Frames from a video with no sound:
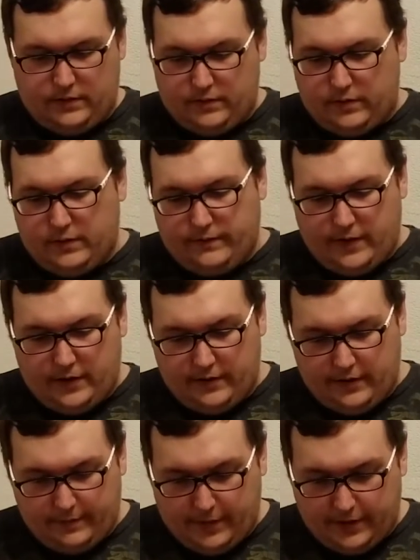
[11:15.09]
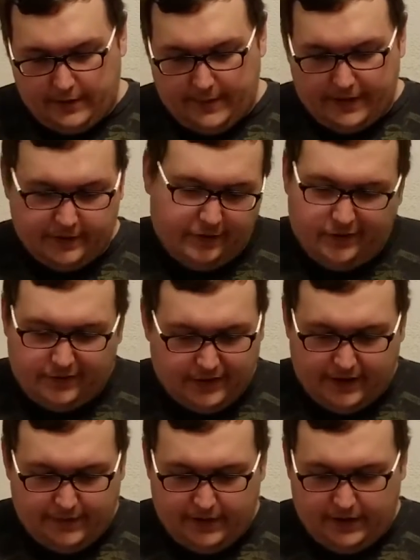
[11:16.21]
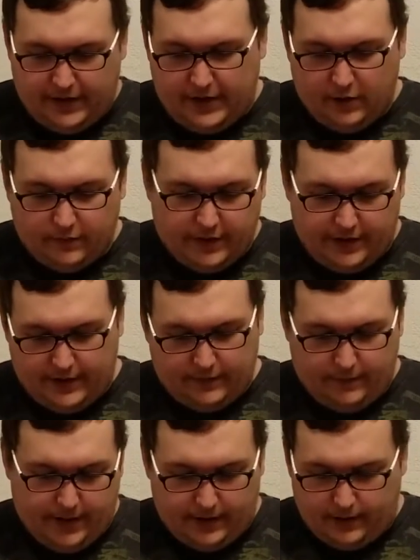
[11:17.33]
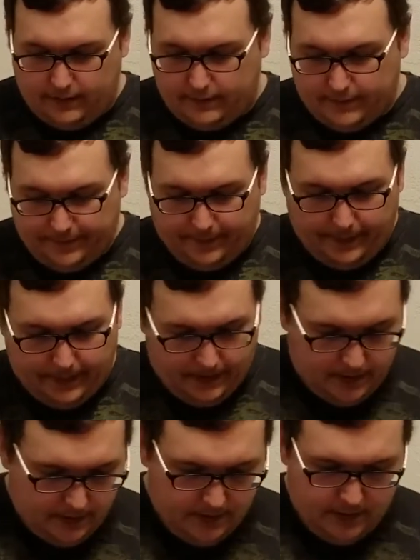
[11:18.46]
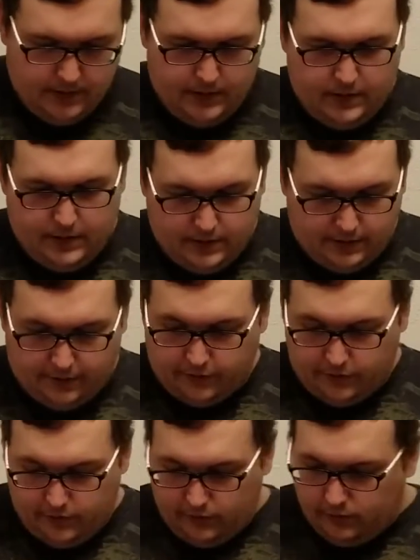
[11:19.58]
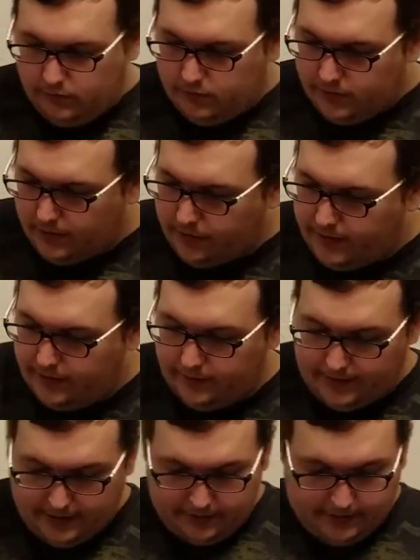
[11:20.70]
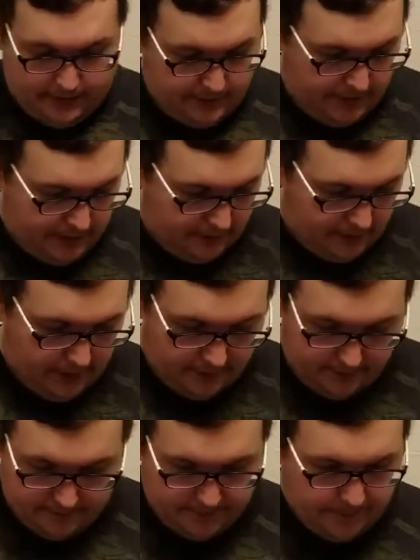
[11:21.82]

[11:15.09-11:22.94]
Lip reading: So far this part, it basically just looks like any overnight duffel bag kind of. There are two things I think that make this awesome.